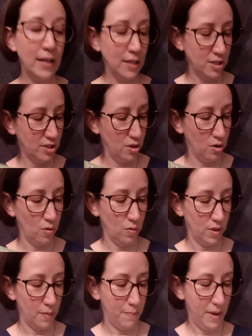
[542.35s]
So
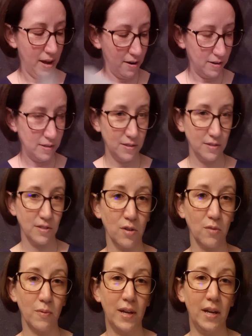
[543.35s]
the parent is
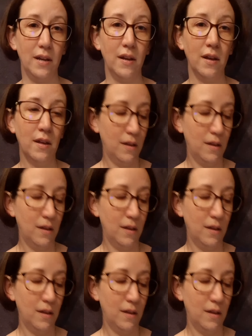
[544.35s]
read